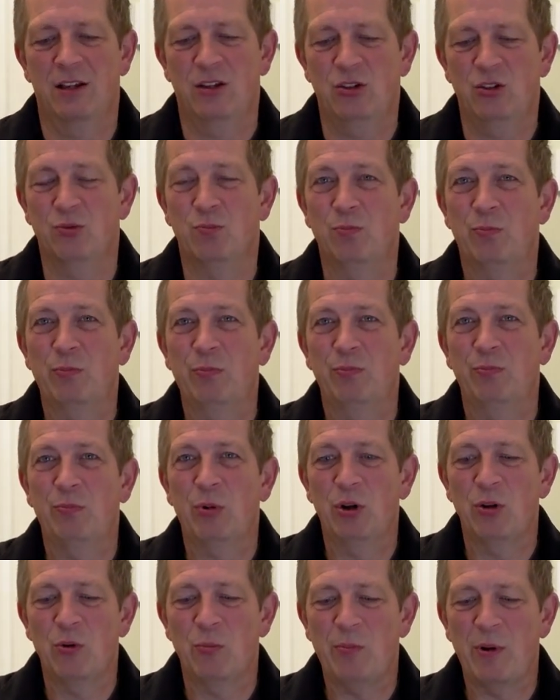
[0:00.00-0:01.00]
Your
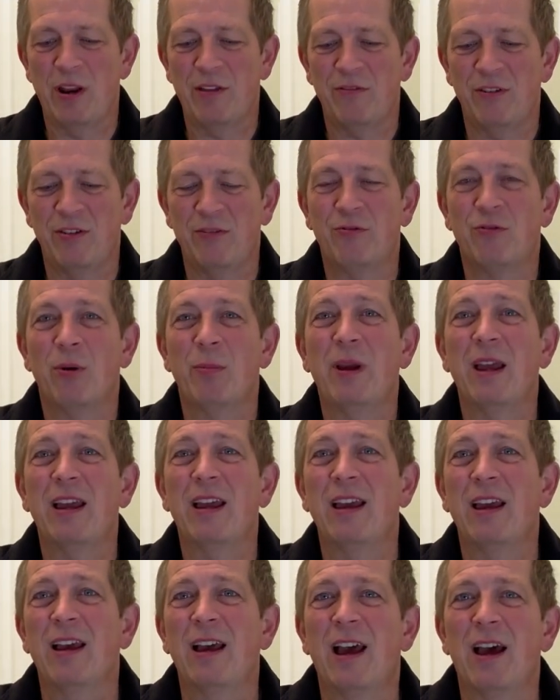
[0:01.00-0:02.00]
body will benefit from it
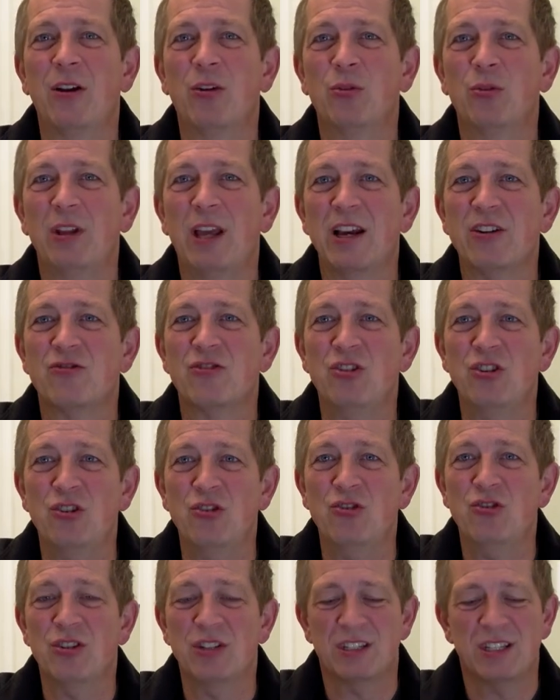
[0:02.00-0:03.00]
and all the extra
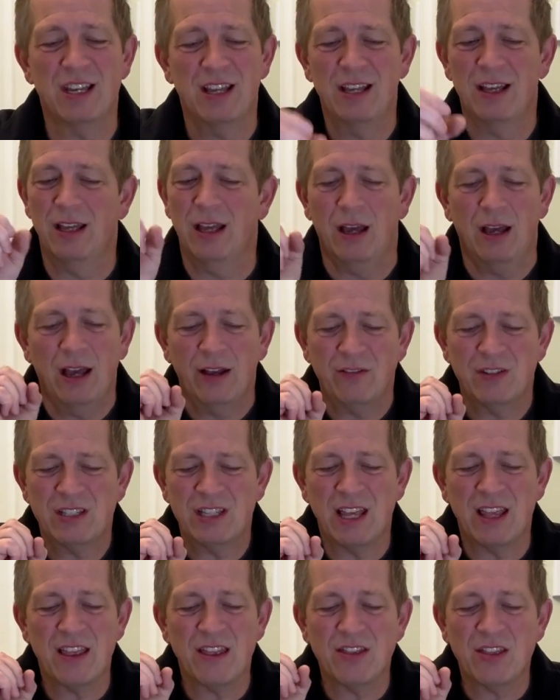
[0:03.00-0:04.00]
nutrients. I have to
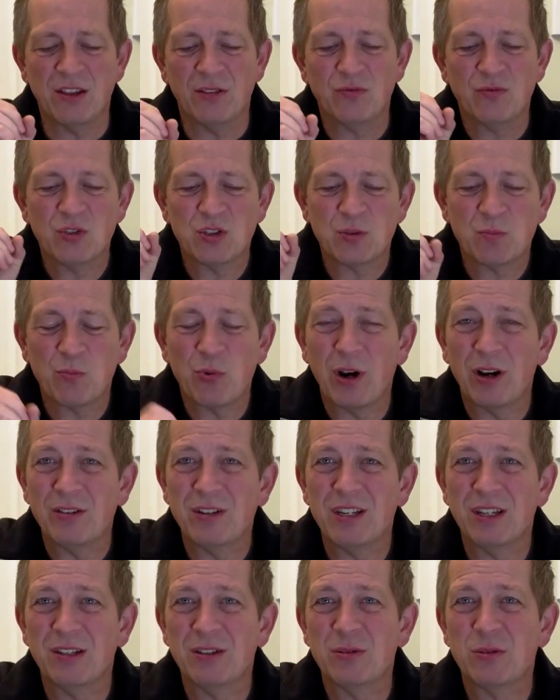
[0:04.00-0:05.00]
say that the
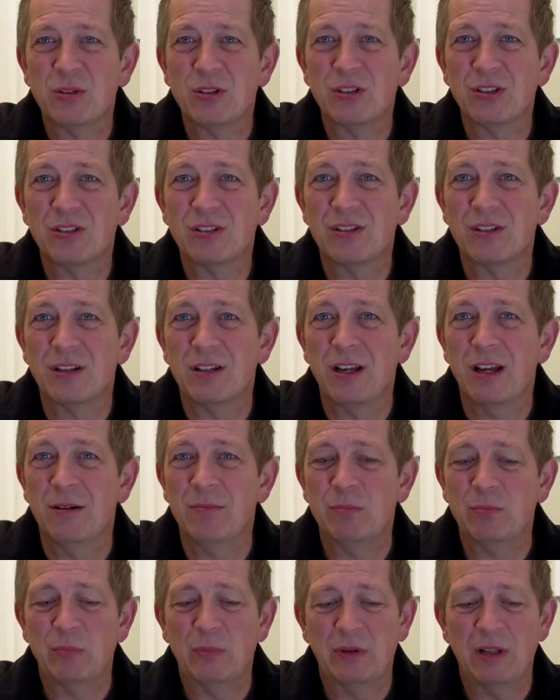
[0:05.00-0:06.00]
sprouting,
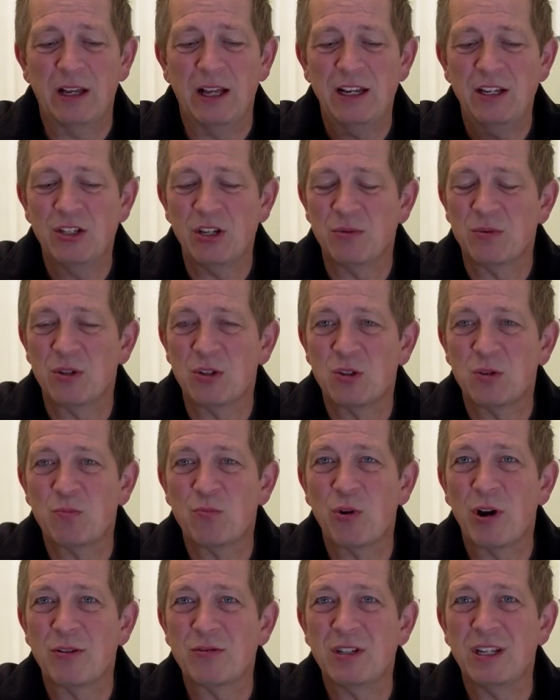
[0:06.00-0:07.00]
any types of
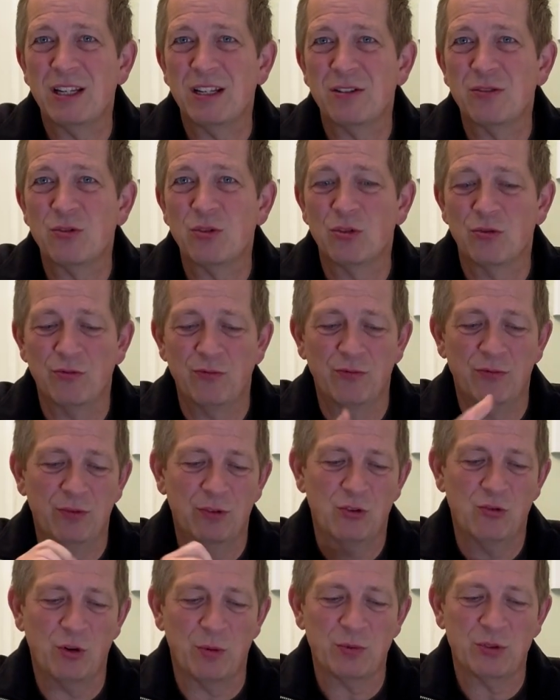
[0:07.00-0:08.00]
sprouting
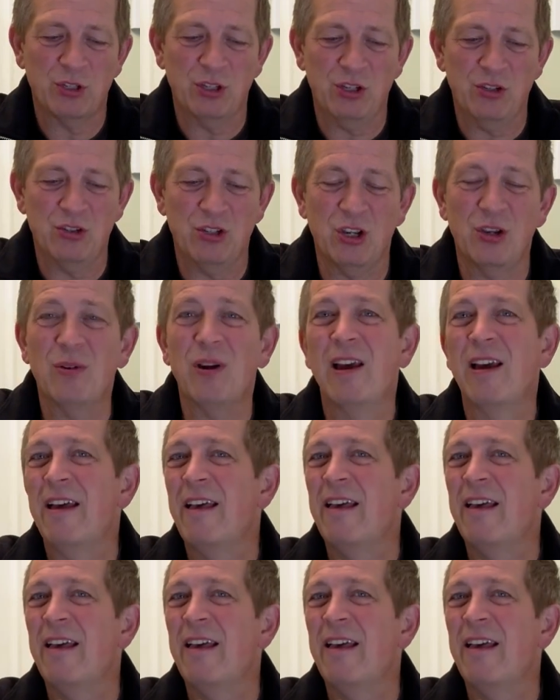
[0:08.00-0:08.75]
crops that you do,